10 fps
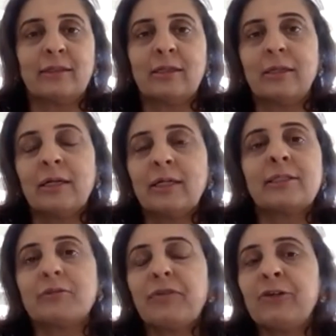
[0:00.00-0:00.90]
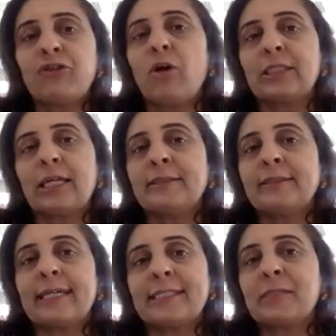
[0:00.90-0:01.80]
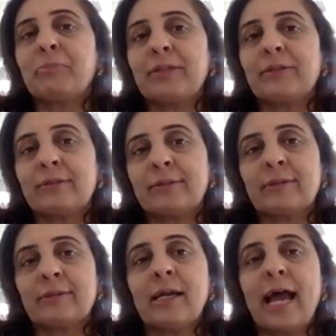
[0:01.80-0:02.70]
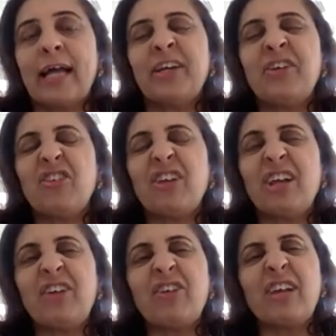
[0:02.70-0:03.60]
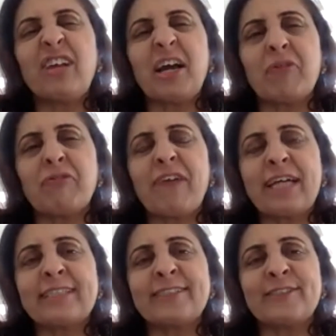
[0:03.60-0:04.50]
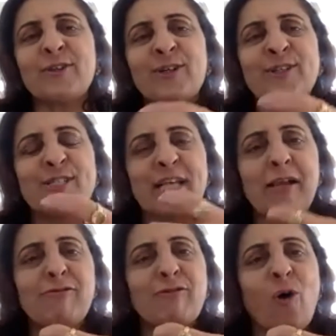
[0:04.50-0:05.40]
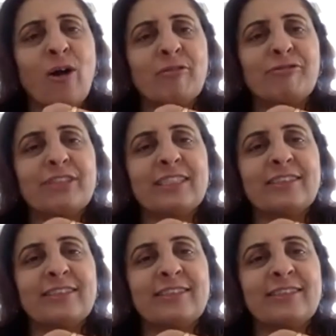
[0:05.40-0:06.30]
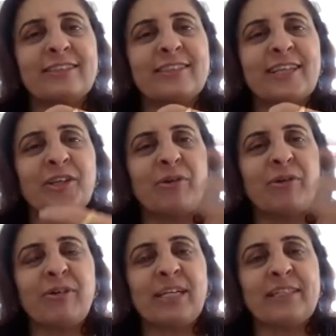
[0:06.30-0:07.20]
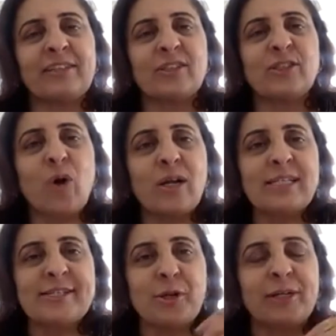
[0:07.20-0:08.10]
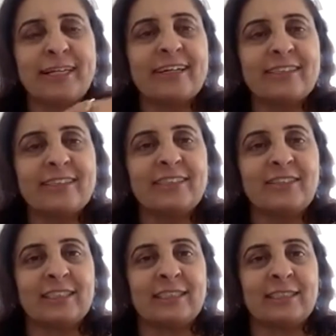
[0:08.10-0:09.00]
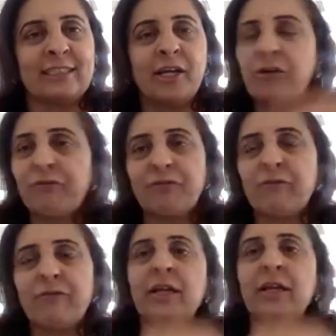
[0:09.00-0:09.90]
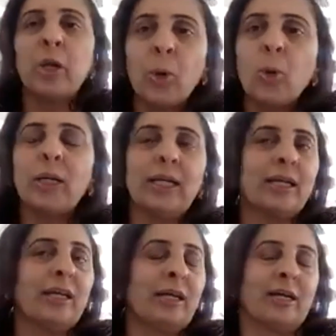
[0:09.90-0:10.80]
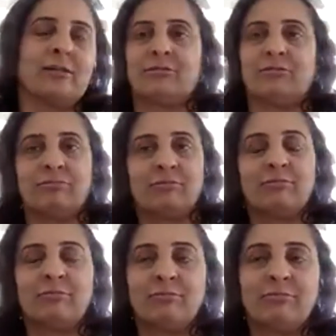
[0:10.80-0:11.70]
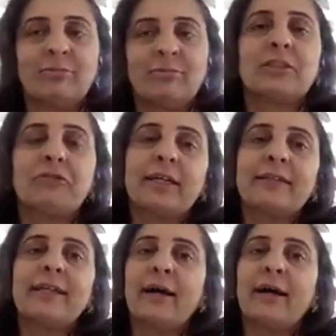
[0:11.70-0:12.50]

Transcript: It's a very traumatizing experience. And it really affects your self-confidence, and it assaults your dignity. You feel very lonely and stuff like that.